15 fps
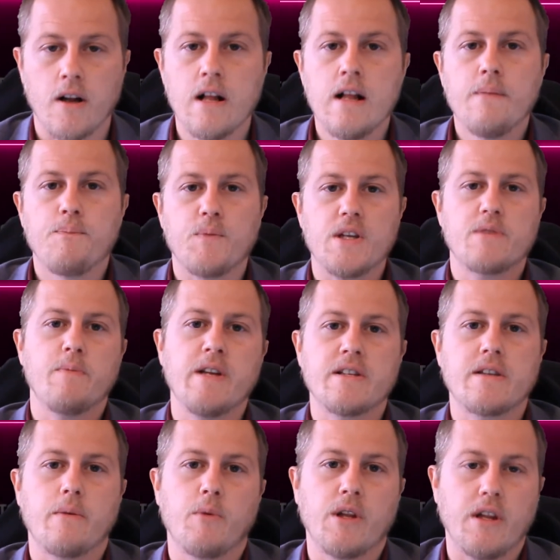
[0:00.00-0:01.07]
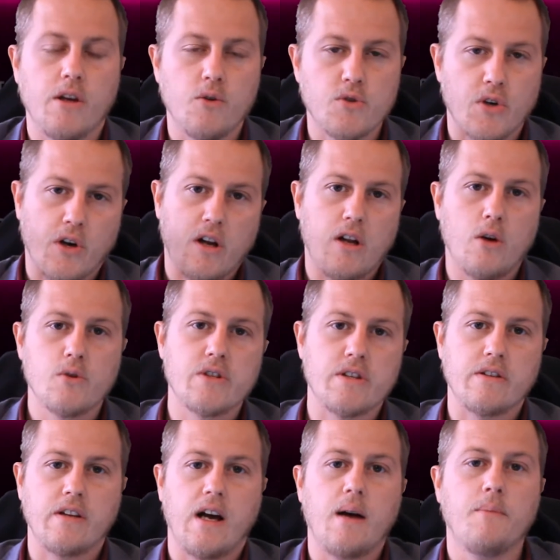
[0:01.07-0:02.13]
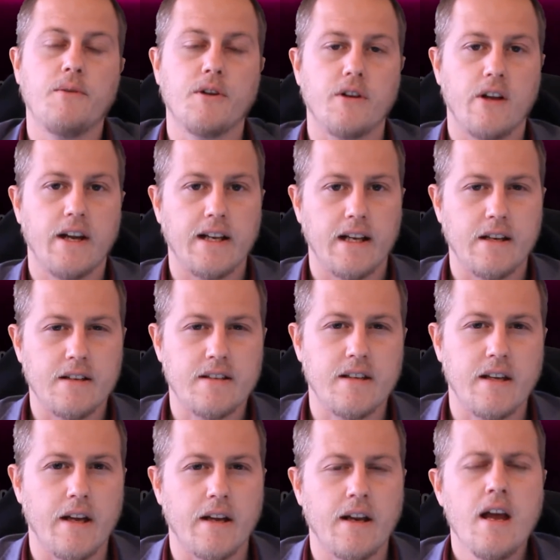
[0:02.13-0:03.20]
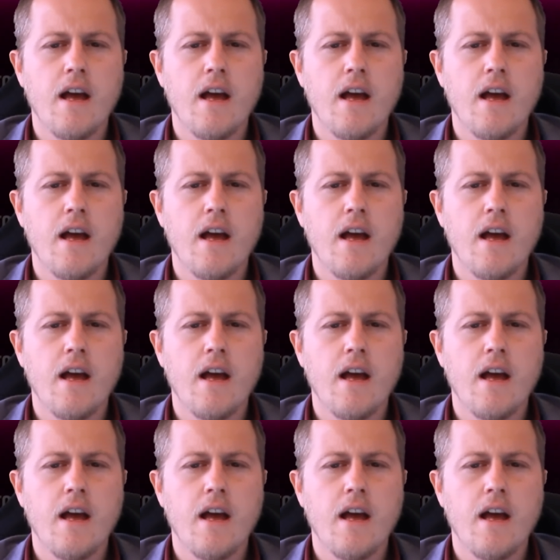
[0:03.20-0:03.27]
This means that when the user closes the tab, they're likely to see it.